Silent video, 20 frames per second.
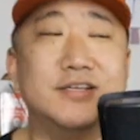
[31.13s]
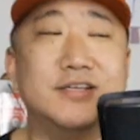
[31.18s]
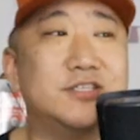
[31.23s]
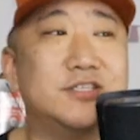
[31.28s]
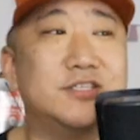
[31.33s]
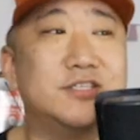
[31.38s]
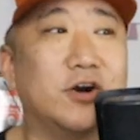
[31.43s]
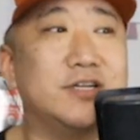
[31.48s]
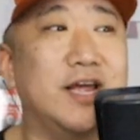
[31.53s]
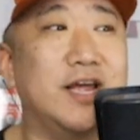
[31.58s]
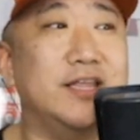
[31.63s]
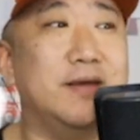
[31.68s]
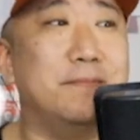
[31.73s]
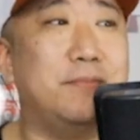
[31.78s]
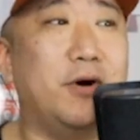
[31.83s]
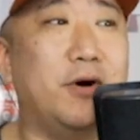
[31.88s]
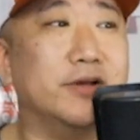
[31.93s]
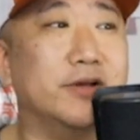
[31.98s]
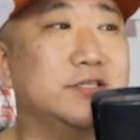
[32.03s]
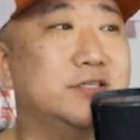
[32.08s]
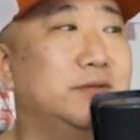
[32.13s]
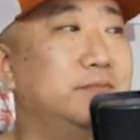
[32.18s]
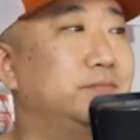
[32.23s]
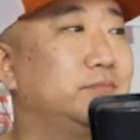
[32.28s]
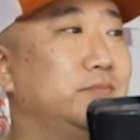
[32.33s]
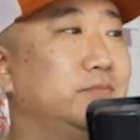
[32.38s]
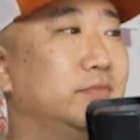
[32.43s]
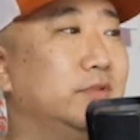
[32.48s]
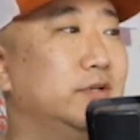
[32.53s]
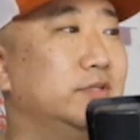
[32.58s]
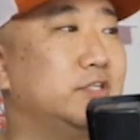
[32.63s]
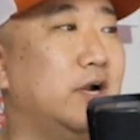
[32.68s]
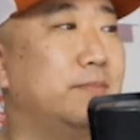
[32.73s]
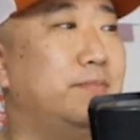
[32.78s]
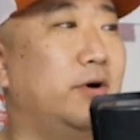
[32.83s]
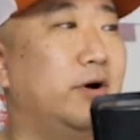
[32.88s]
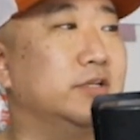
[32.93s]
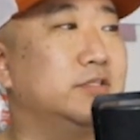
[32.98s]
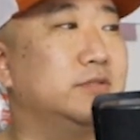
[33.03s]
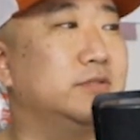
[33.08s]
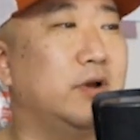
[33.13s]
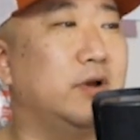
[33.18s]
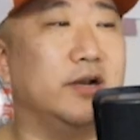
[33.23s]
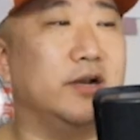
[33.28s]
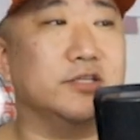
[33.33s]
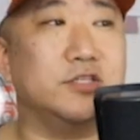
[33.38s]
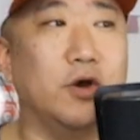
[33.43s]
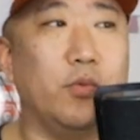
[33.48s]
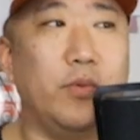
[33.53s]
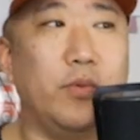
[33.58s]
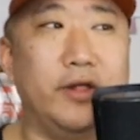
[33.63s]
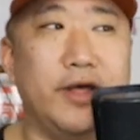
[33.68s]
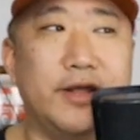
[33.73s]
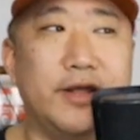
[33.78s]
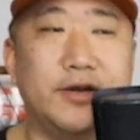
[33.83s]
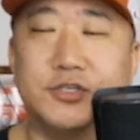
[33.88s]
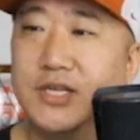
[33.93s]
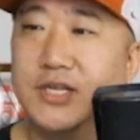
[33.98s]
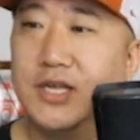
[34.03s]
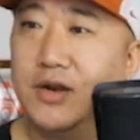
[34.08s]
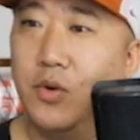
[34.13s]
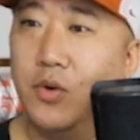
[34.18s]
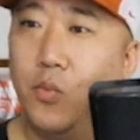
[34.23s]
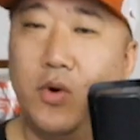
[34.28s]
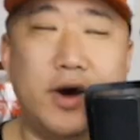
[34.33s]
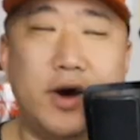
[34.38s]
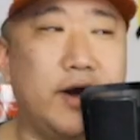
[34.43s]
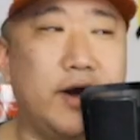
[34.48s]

start and then pause. Start, pause. All right, so Will Anderson at